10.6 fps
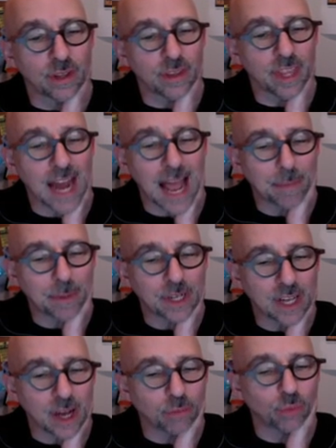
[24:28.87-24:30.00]
that happened to
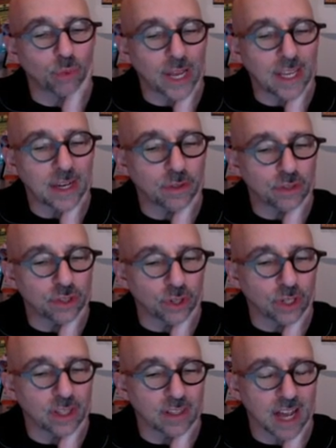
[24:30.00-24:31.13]
come right
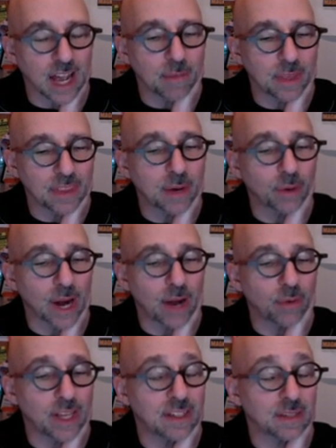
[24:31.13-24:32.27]
during the time that they were out
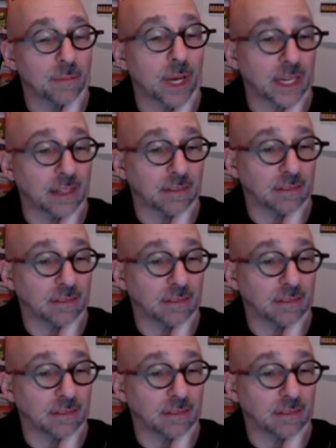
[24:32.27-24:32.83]
raising money,